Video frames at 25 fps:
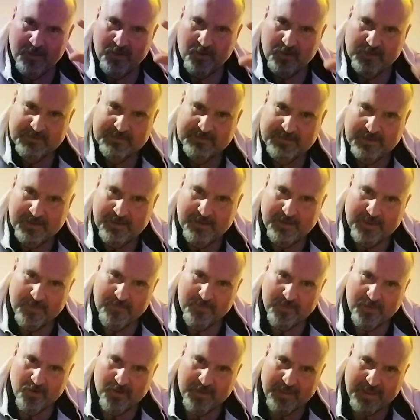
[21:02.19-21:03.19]
I see it, and
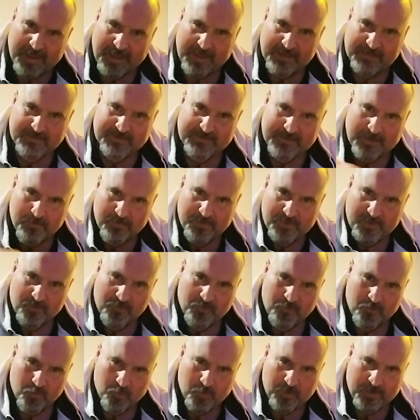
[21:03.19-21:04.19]
then I add something
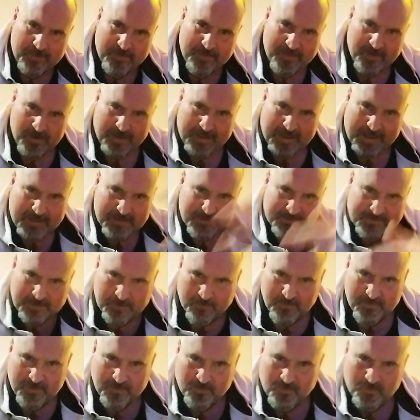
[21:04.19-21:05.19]
to it, then I add
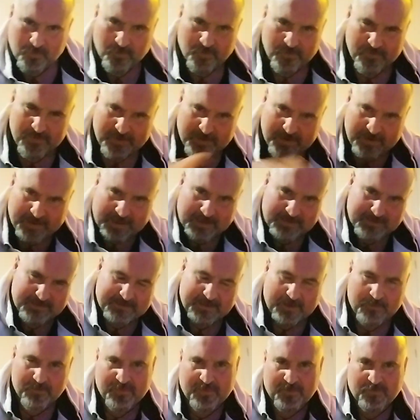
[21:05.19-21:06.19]
something to it, then I add
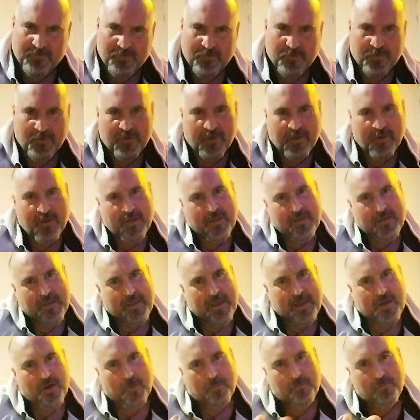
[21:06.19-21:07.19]
something to it,
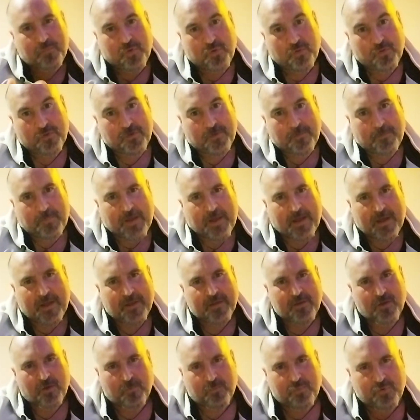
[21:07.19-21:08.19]
and I pull it apart.
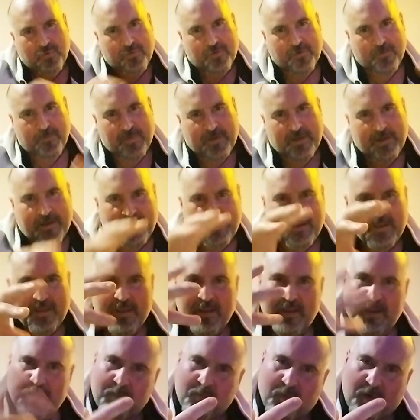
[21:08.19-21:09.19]
I pull it apart
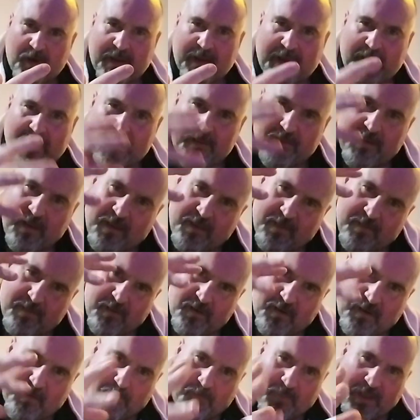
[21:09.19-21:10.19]
in my head,
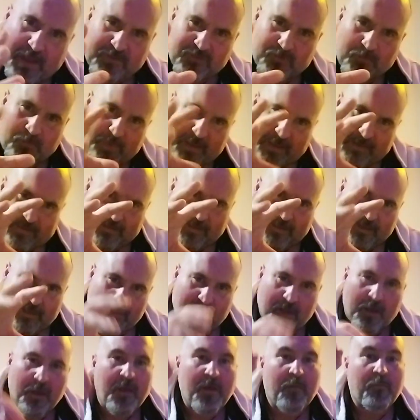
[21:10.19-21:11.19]
then I can puzzle back
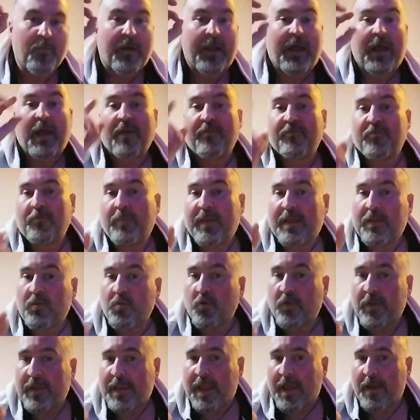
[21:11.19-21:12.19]
together, but I have to be
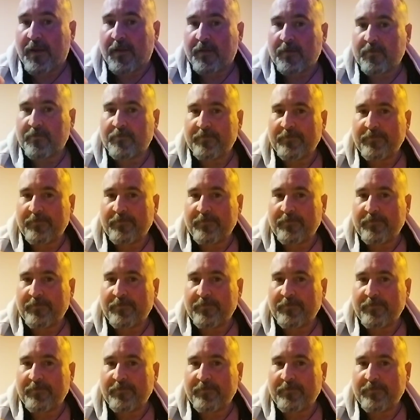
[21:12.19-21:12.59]
looking at it.